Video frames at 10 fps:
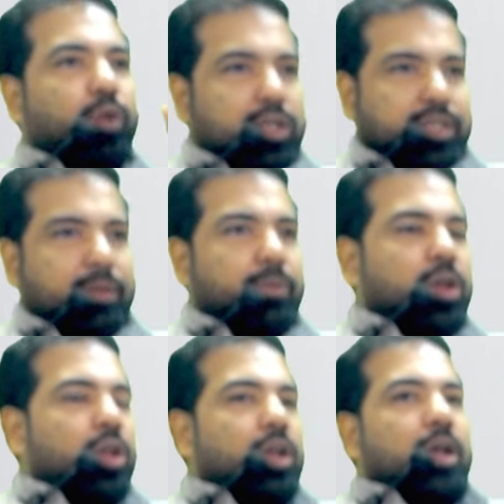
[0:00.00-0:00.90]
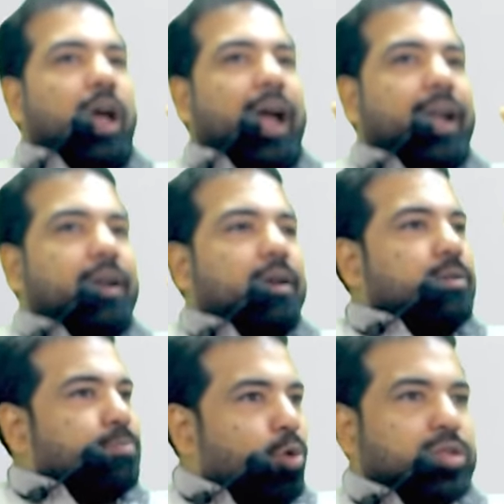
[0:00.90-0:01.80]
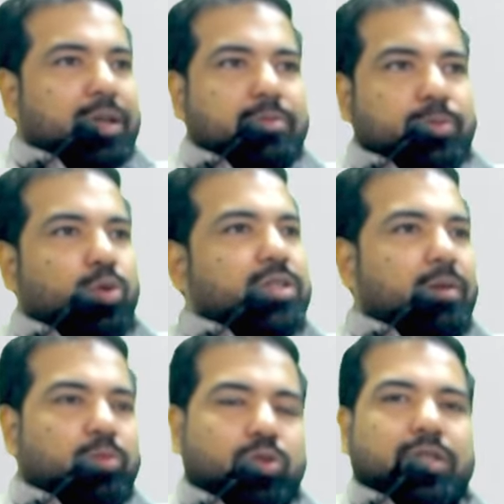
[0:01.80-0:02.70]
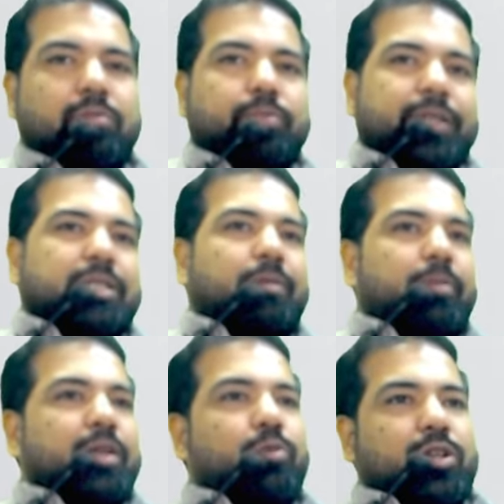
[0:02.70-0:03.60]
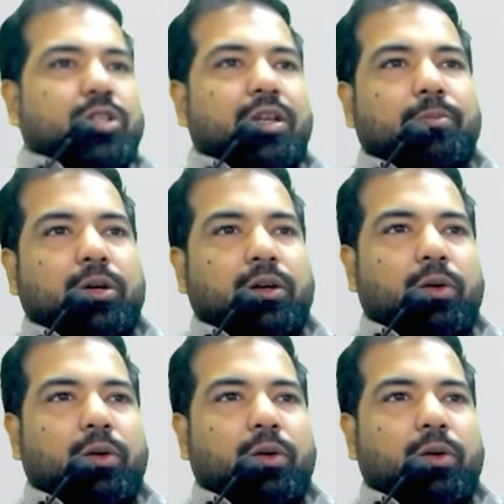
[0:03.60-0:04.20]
Watch them. And more sums, more sums, more sums. PGBP in question number.